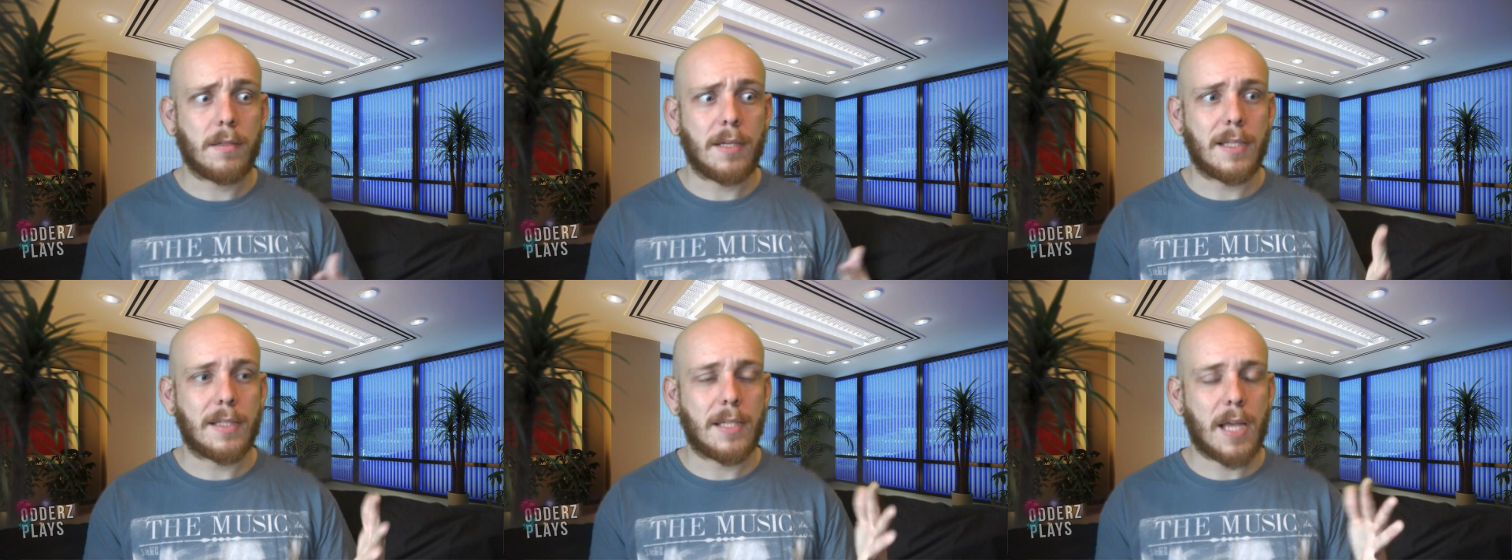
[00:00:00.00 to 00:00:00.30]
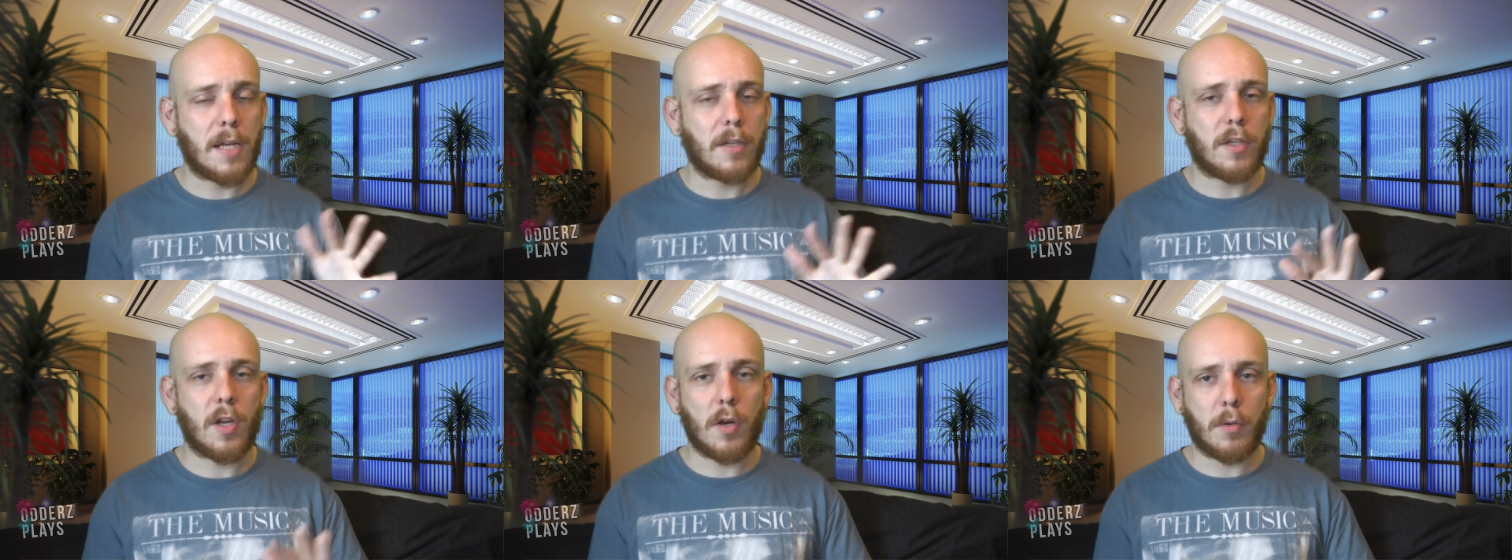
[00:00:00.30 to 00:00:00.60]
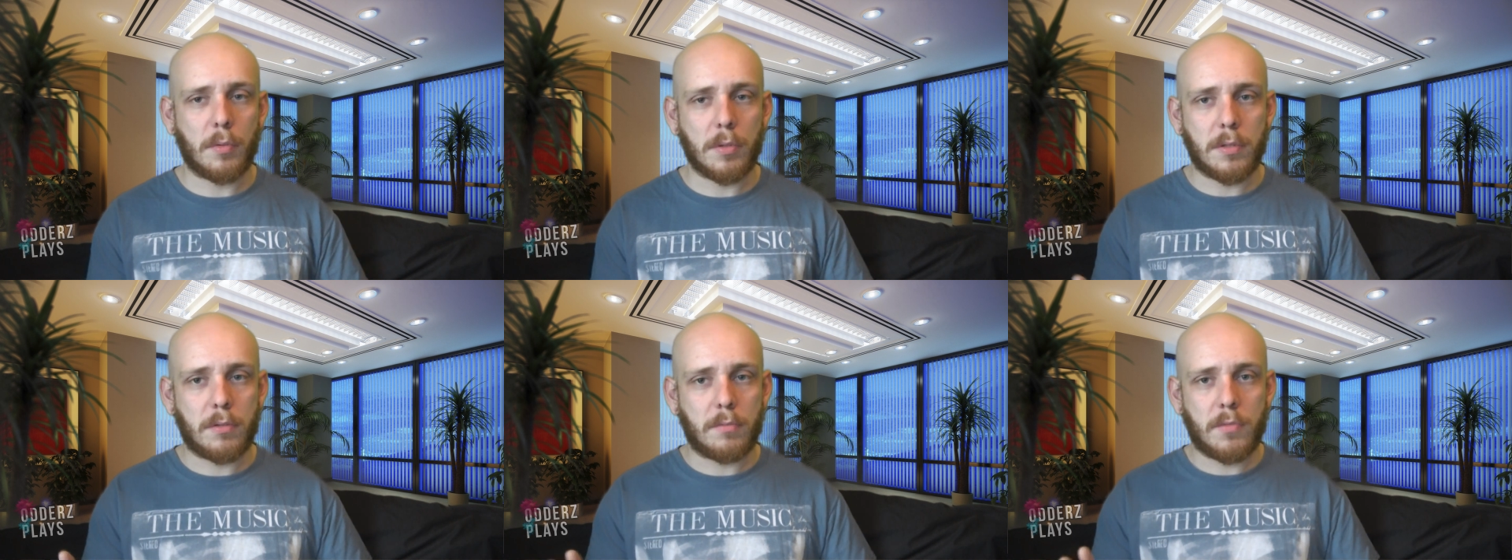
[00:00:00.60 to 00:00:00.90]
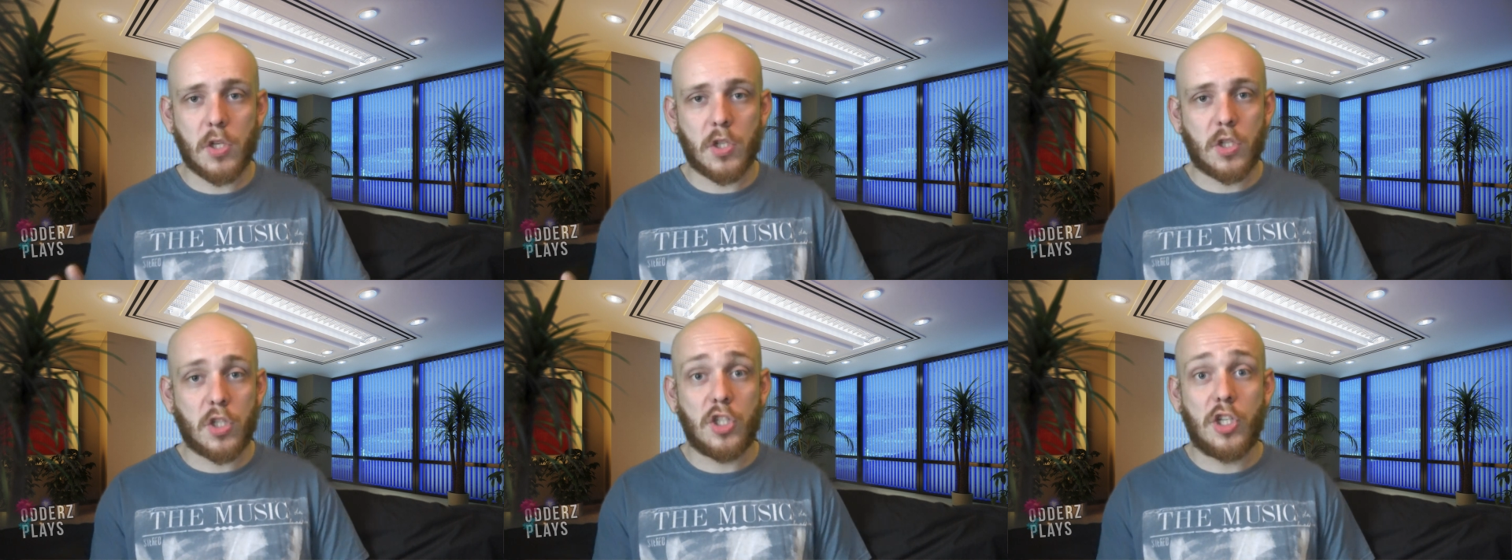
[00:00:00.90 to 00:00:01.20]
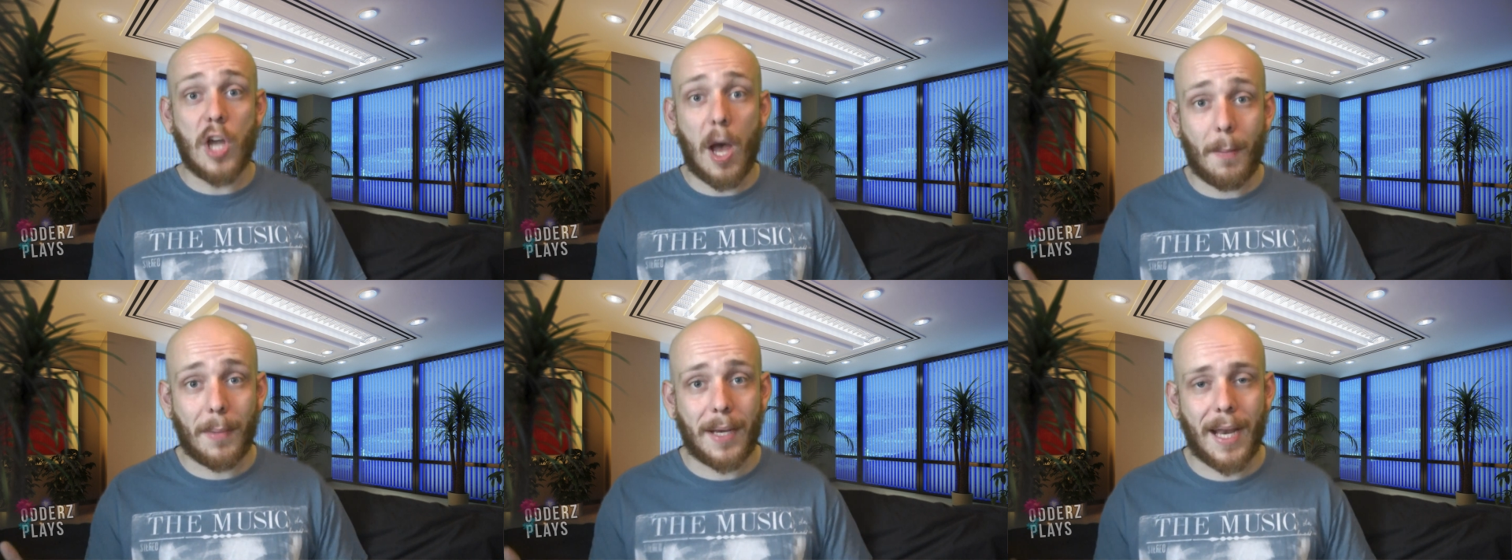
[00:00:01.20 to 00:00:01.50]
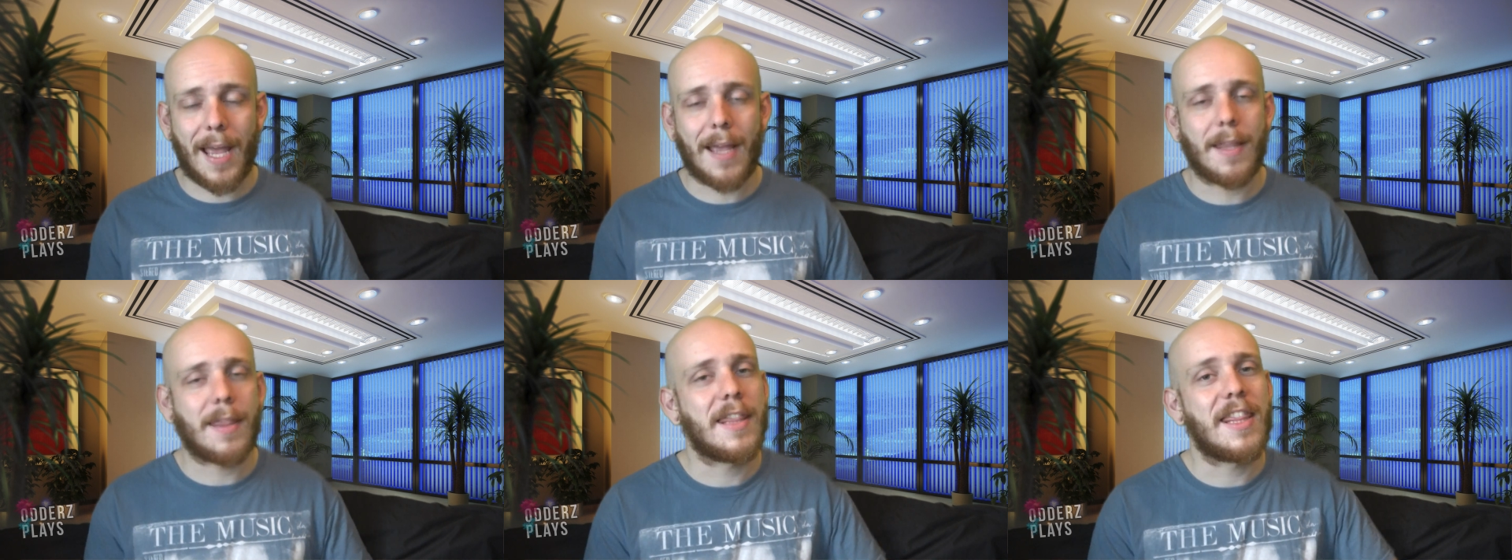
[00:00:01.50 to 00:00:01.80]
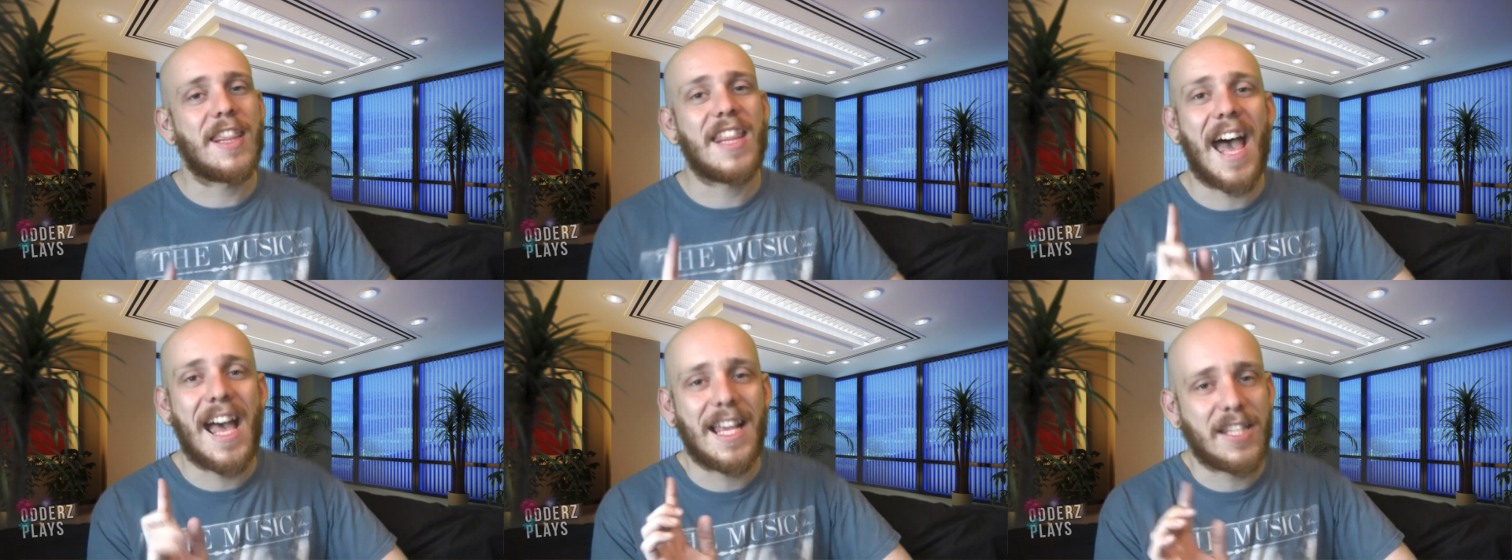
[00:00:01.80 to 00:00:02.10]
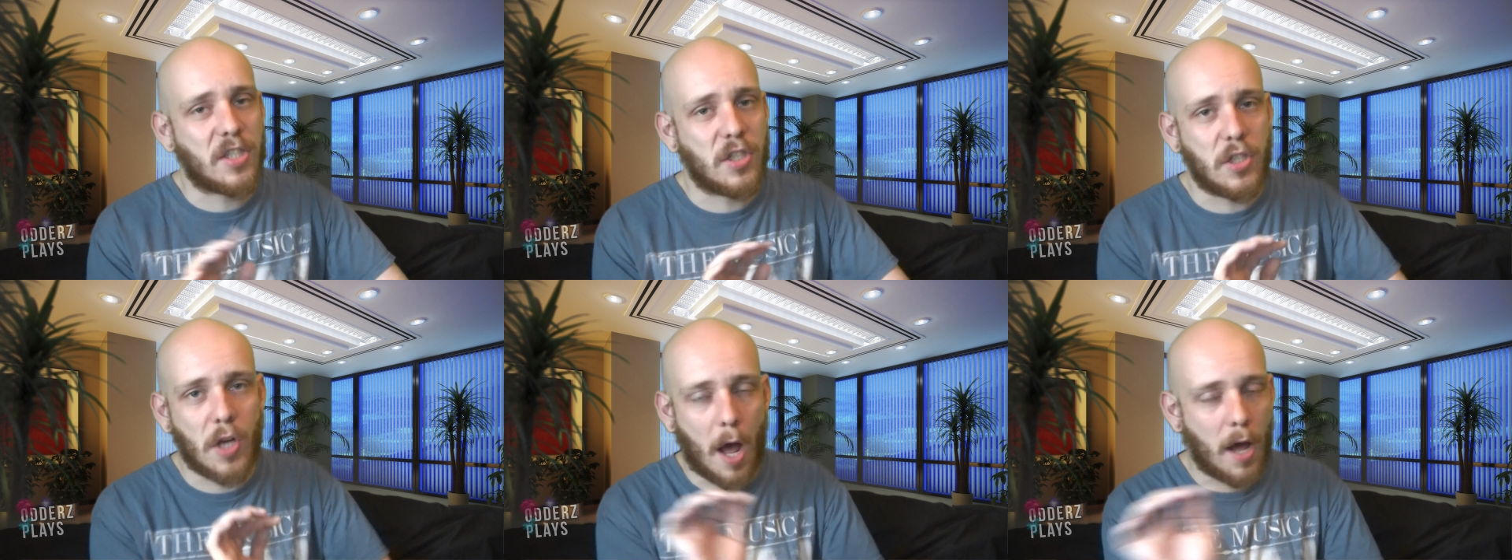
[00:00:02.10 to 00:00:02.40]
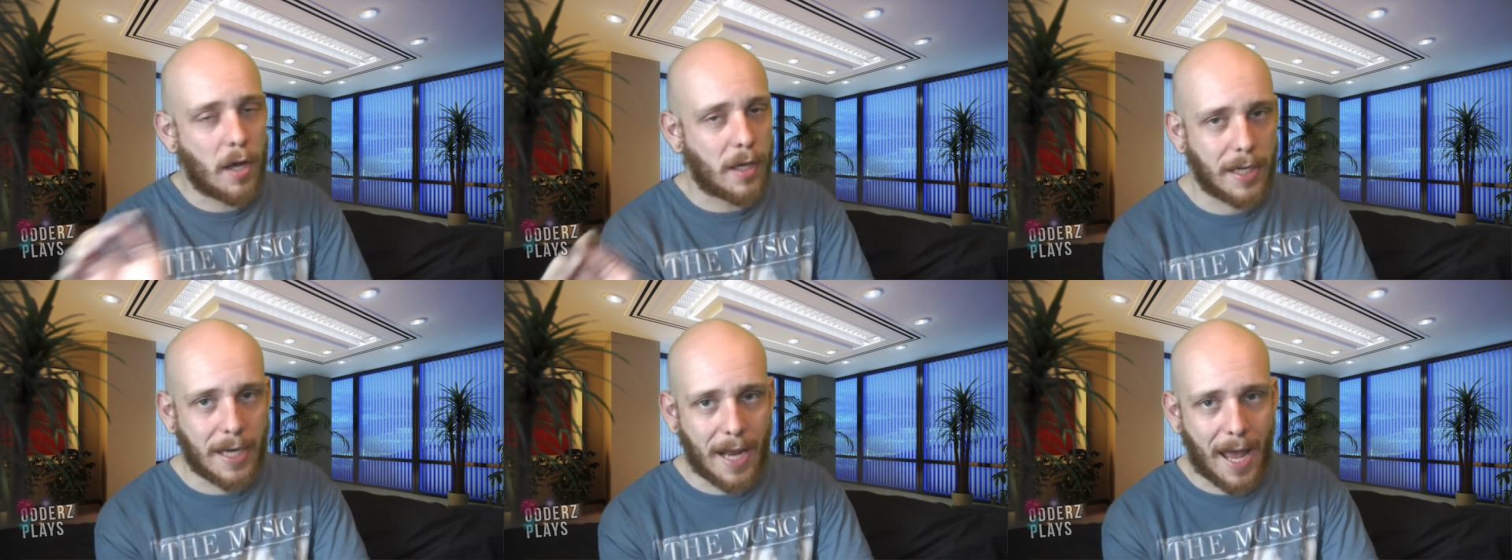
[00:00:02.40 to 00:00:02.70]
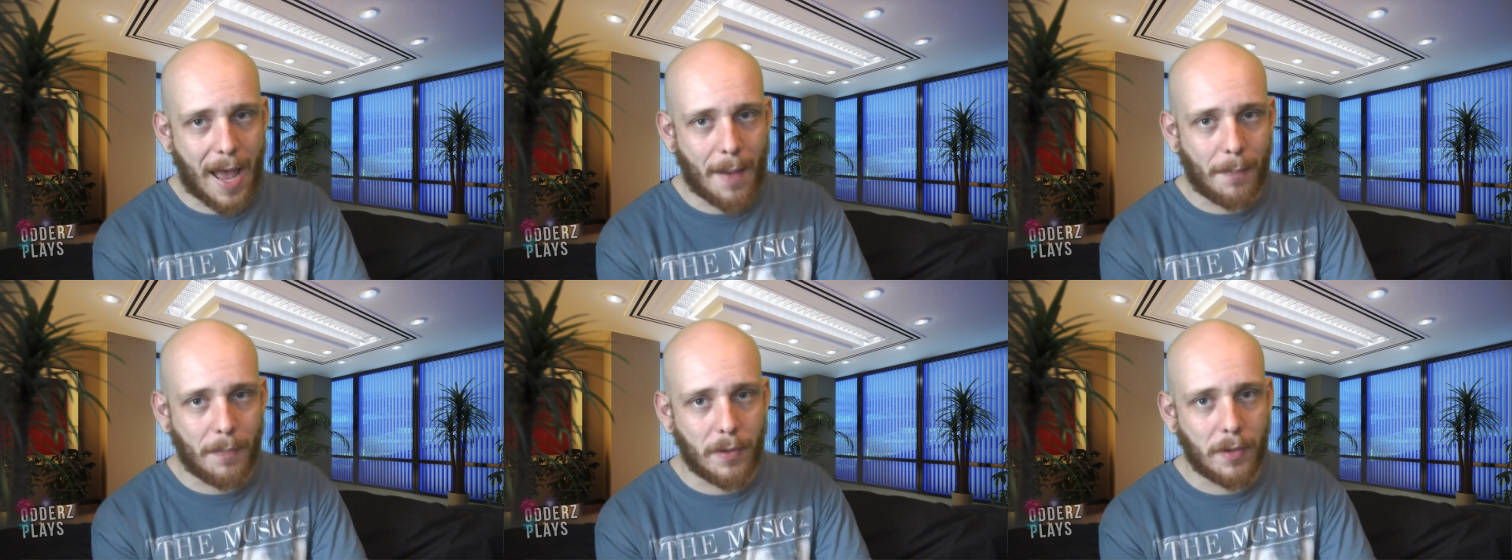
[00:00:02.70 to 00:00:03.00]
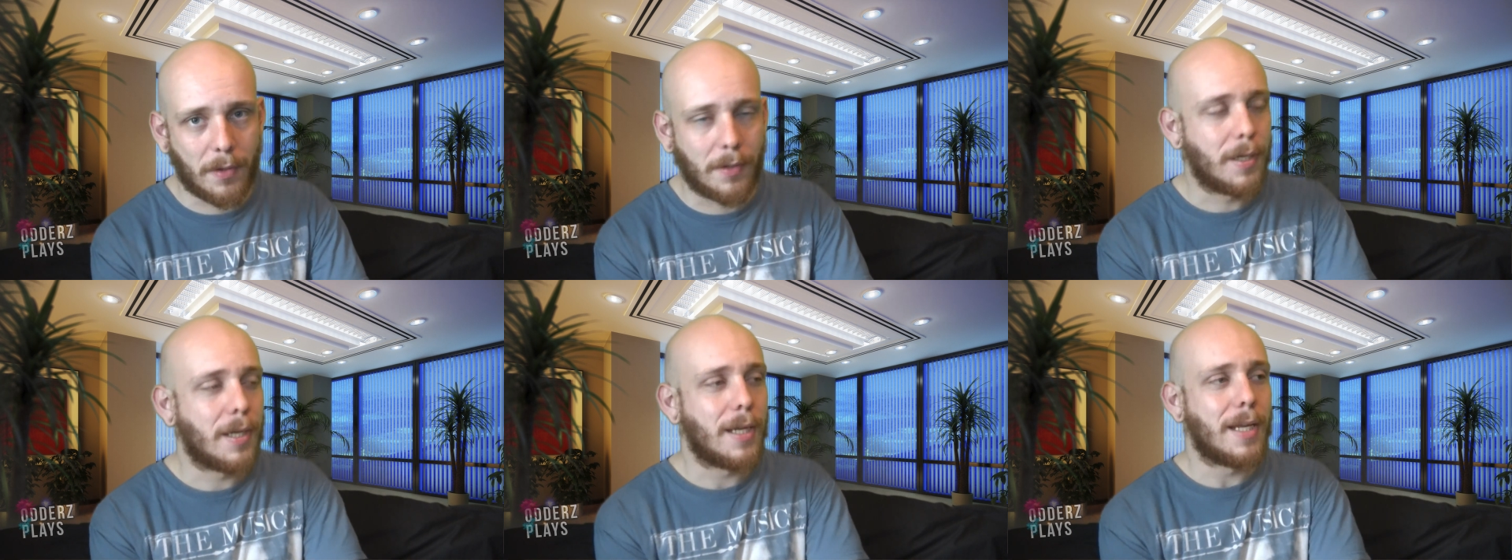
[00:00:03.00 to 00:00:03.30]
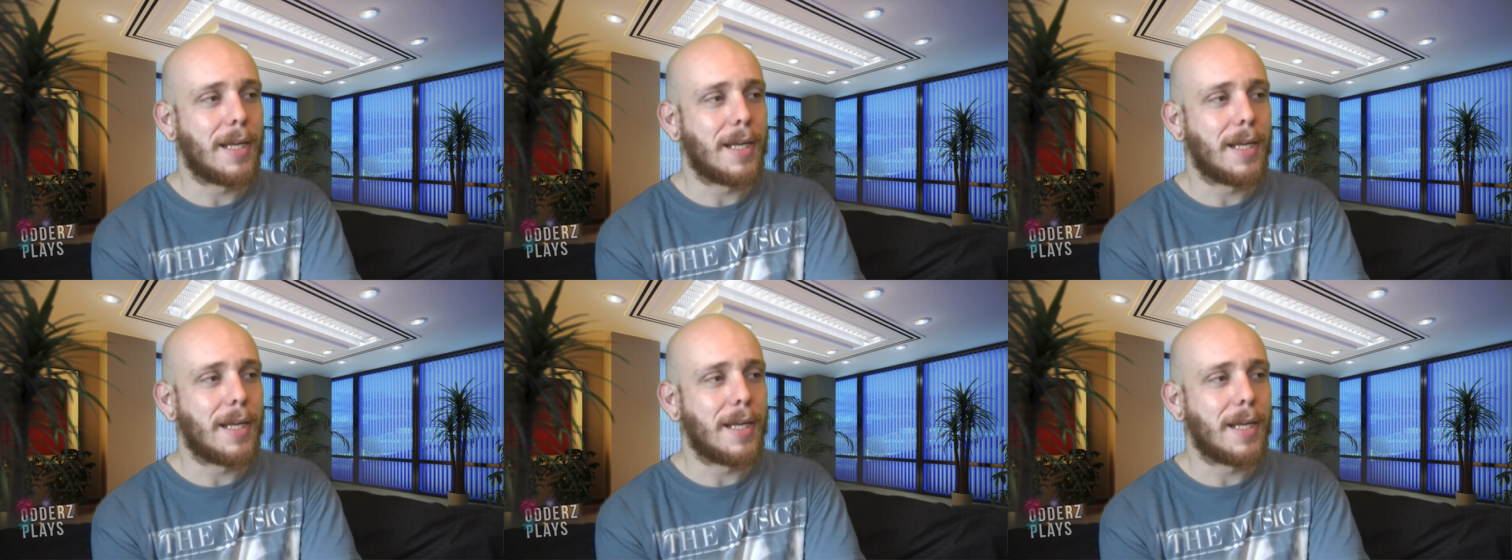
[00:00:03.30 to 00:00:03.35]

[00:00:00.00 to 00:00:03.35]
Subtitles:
Nintendo would just dominate. That's not gonna happen.